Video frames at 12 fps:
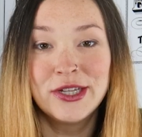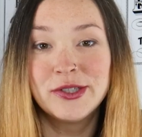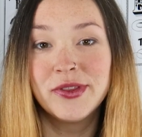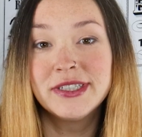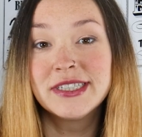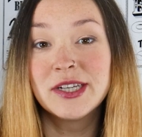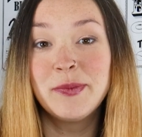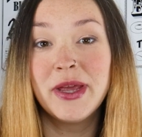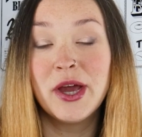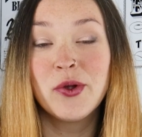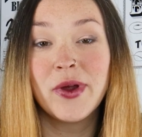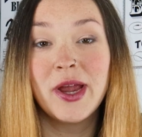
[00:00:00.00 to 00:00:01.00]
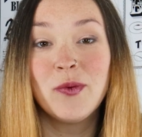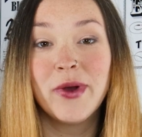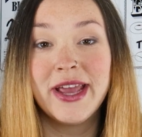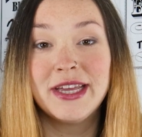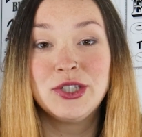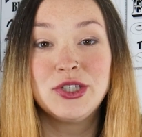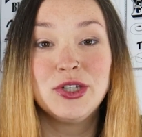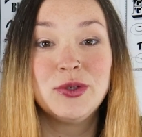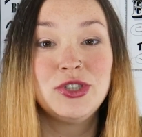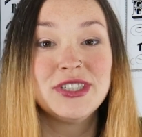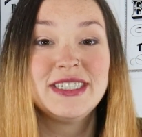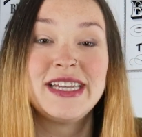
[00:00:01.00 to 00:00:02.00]
So this could be a great way
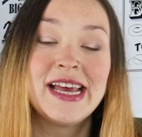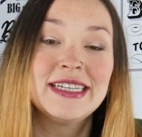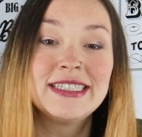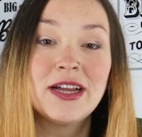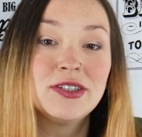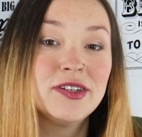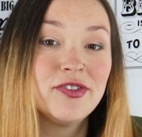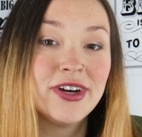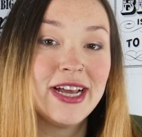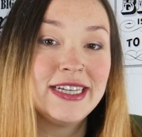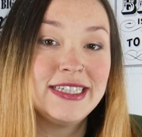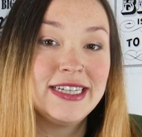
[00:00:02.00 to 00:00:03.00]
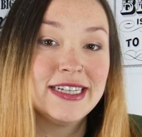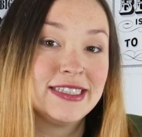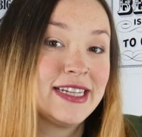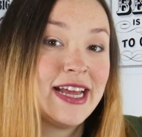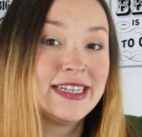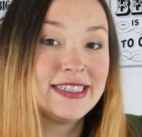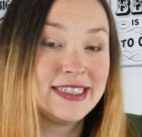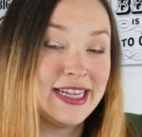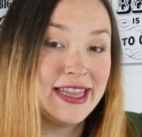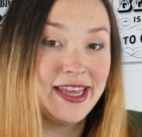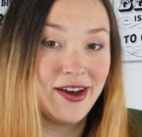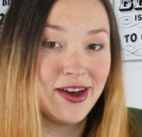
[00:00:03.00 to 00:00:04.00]
to just test out different ideas and
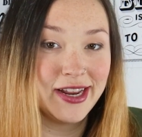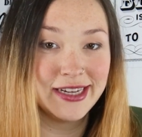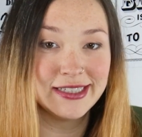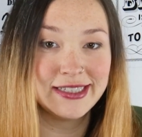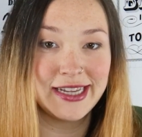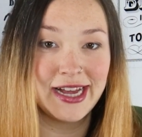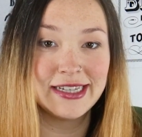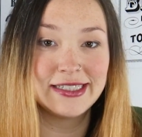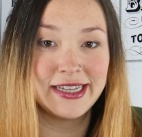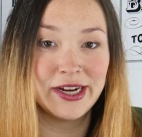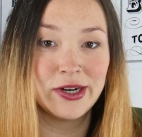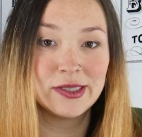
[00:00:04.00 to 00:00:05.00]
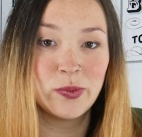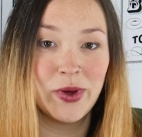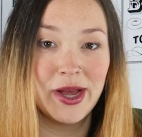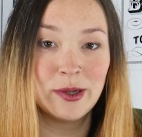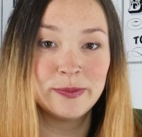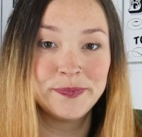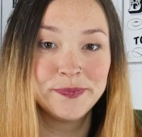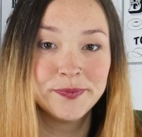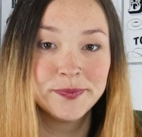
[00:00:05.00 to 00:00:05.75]
see the audience size there as well.